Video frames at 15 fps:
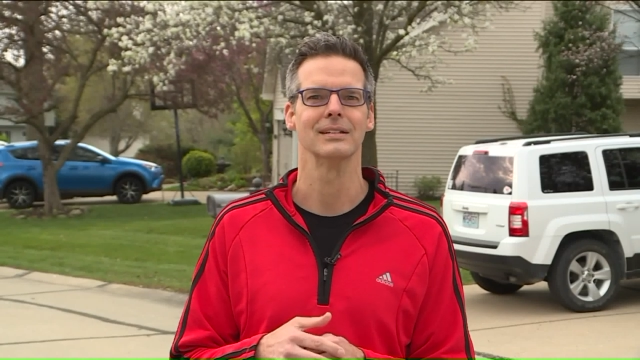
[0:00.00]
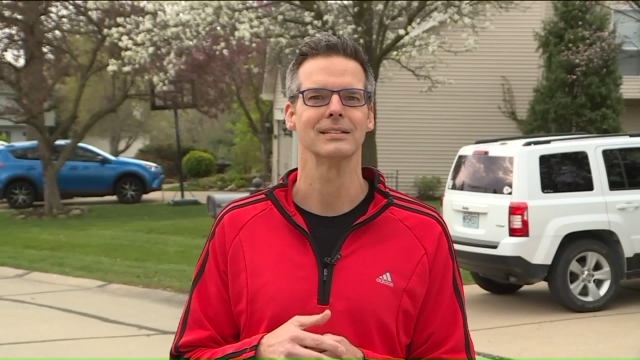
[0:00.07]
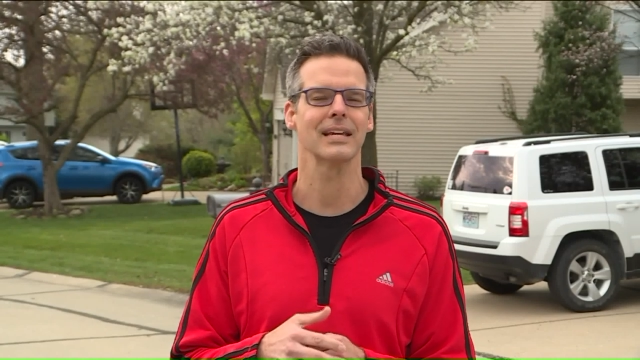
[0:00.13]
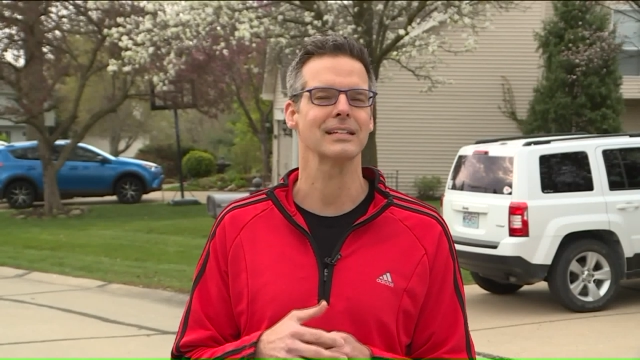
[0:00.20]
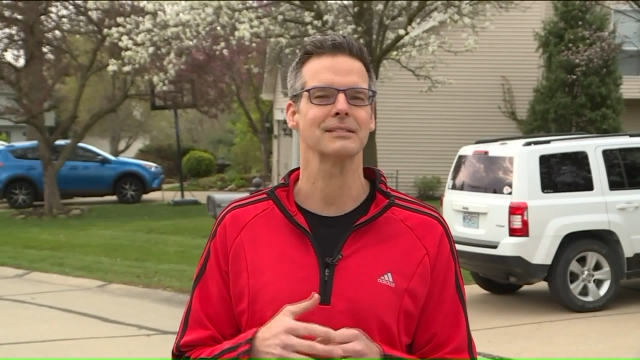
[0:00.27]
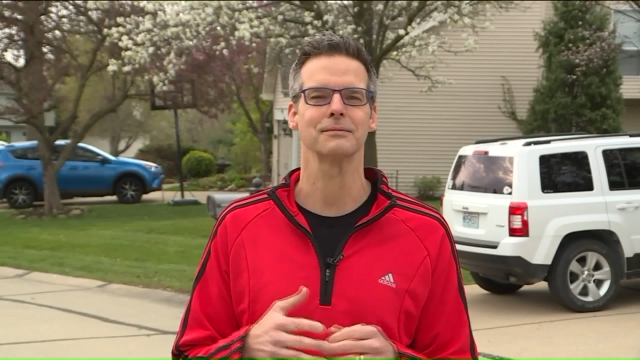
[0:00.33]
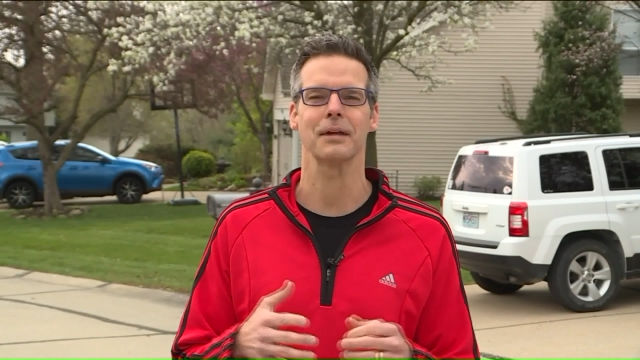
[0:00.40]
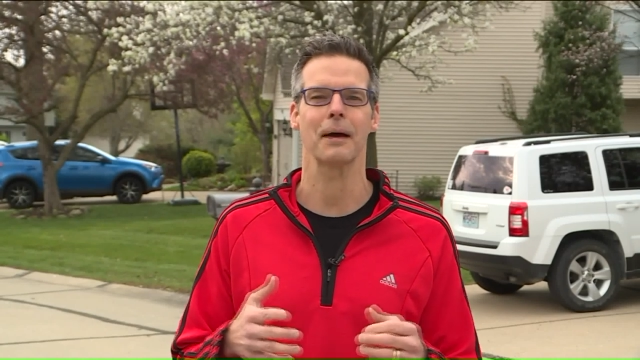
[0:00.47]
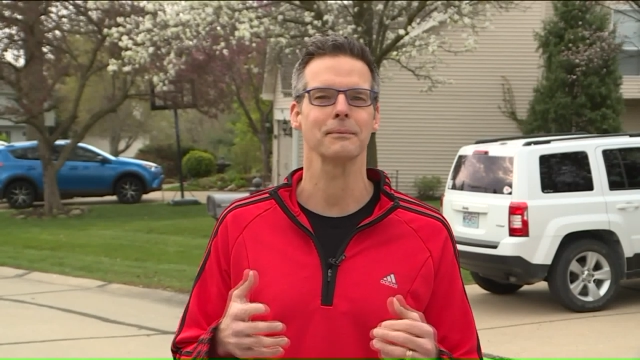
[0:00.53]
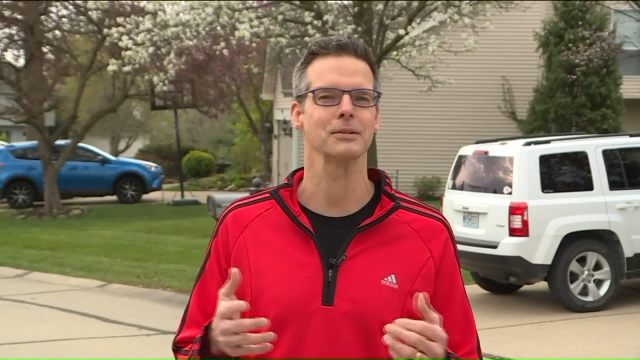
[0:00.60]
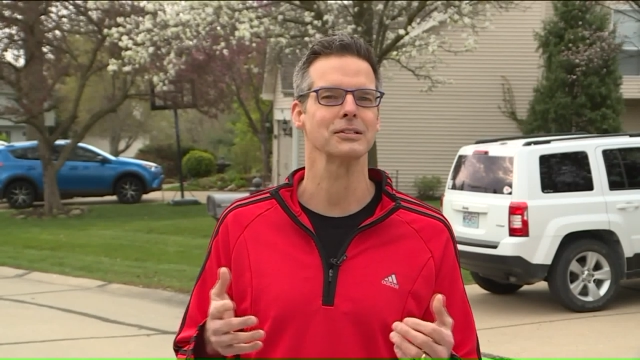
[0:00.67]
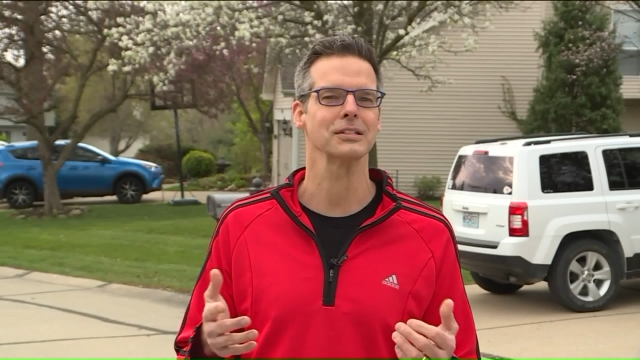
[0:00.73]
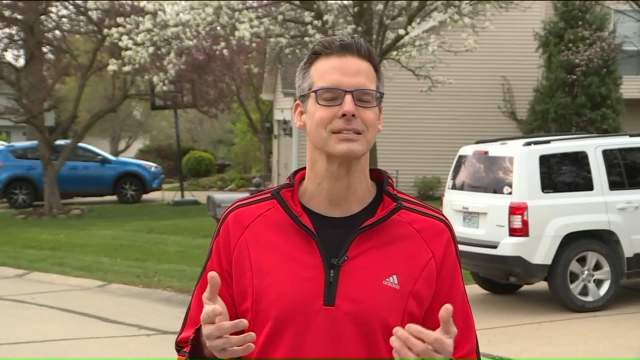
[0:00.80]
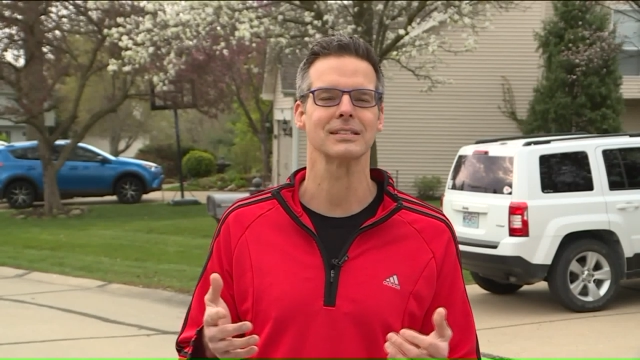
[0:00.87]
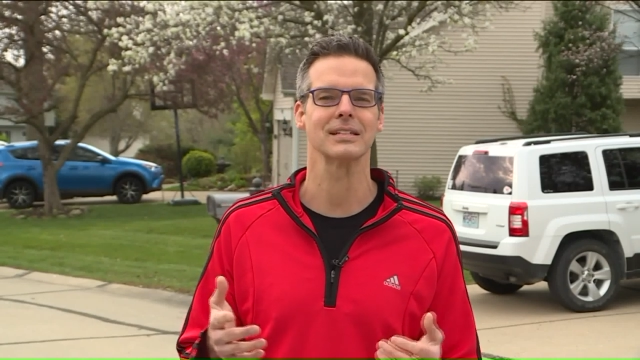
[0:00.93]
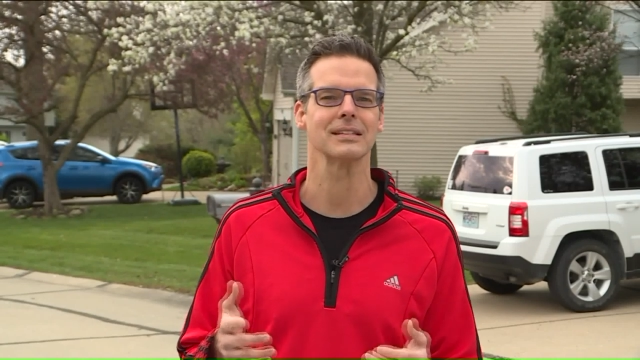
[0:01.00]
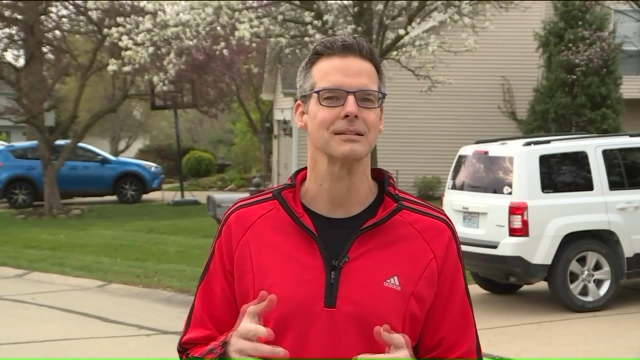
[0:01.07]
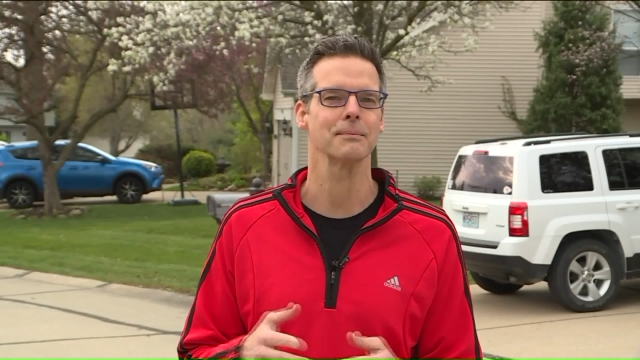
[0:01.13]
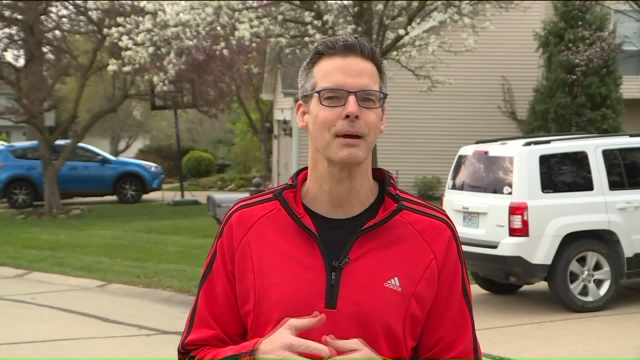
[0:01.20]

Take some time to just sit in the